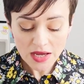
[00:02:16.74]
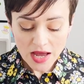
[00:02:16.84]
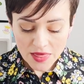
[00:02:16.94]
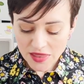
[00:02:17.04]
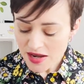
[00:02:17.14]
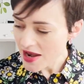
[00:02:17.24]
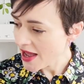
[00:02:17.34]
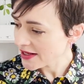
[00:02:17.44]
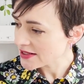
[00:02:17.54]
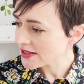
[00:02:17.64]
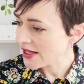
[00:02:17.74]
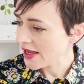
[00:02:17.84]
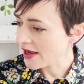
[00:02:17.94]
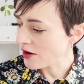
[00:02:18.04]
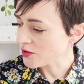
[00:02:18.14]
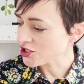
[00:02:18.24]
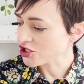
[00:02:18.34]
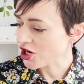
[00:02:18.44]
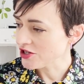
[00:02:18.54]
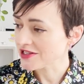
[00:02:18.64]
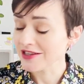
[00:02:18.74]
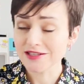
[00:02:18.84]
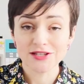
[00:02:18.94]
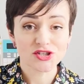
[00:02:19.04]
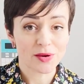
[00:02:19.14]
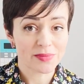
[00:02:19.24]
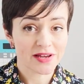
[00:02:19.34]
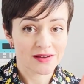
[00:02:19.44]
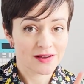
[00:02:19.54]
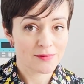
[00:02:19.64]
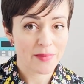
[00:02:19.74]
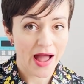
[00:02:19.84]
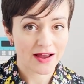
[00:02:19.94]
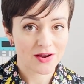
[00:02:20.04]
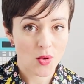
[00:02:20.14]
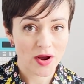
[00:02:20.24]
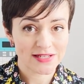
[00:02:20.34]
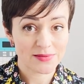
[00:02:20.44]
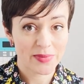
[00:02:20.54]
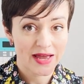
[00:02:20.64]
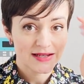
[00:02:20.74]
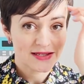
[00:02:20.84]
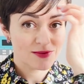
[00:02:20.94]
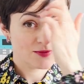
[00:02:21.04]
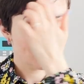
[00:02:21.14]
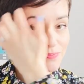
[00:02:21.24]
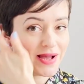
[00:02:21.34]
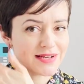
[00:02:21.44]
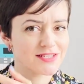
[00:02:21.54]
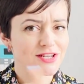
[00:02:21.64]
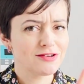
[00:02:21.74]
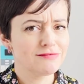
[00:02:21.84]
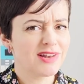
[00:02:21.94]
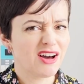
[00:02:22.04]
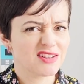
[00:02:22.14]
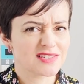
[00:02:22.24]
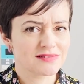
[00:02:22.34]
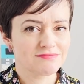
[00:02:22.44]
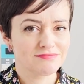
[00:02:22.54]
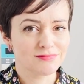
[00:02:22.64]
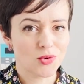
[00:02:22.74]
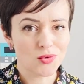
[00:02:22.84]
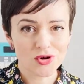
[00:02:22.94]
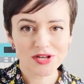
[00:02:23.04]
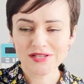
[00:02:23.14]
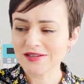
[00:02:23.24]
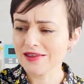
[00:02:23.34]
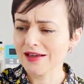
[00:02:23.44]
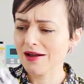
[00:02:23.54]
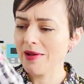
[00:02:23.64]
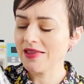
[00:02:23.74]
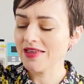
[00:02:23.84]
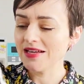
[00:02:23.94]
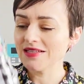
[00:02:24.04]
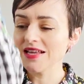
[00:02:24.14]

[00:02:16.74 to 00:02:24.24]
The next thing I want to show you, so this is jumping back quite a bit, back to last August I think I made this.